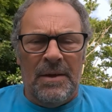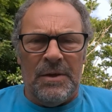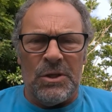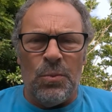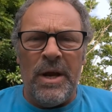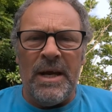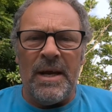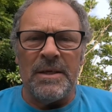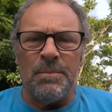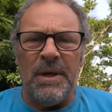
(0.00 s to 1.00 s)
This week
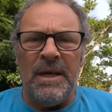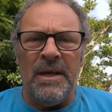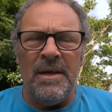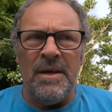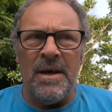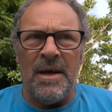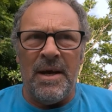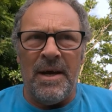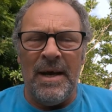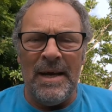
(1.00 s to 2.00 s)
has been
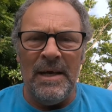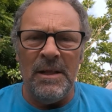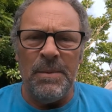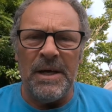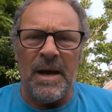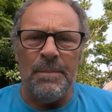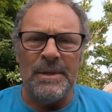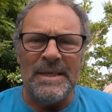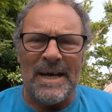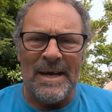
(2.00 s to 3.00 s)
a little bit up
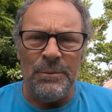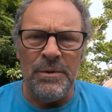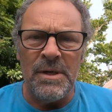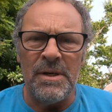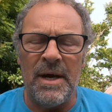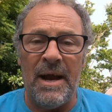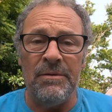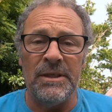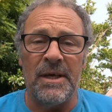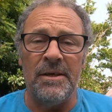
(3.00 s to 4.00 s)
and down. I
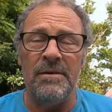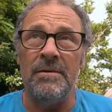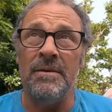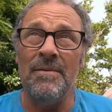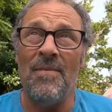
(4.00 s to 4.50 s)
haven't done